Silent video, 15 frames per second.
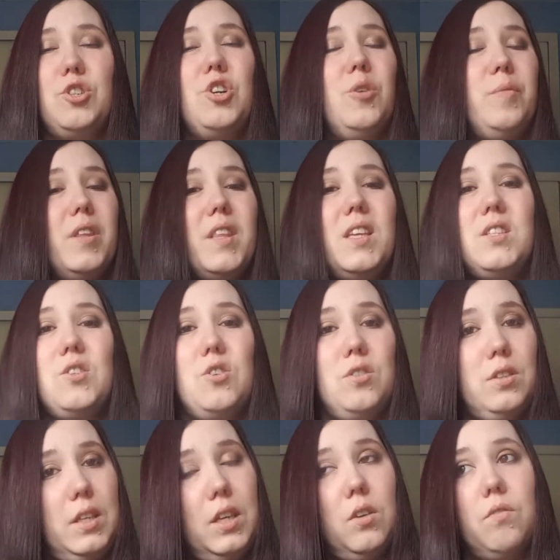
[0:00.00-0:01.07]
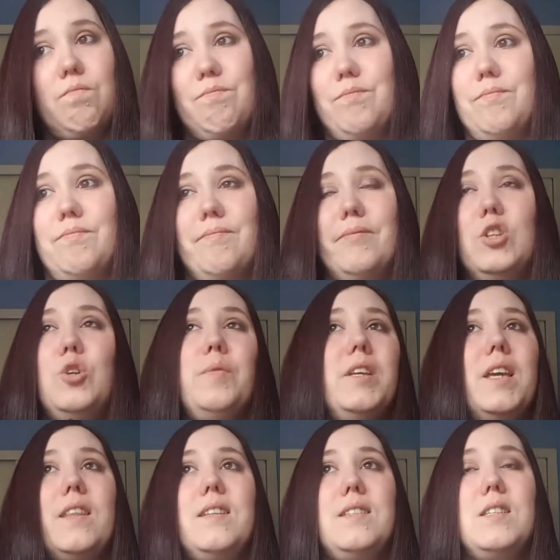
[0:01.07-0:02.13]
Normally these are on, like, normally
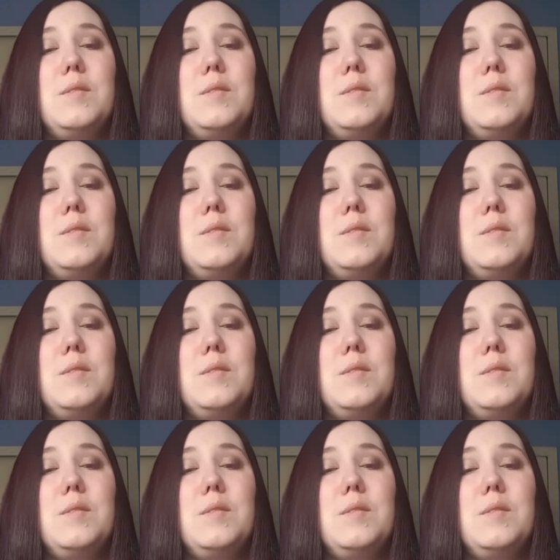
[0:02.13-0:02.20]
you get these